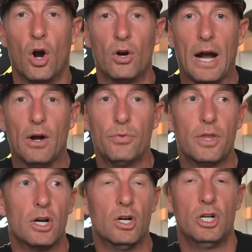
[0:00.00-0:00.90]
are
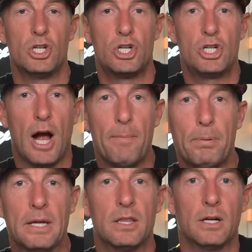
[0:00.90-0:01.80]
out there
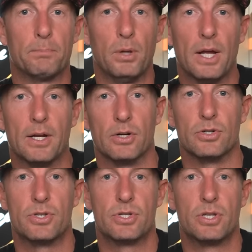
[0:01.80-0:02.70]
shopping their
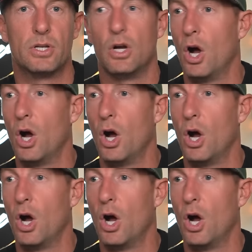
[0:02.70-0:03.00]
players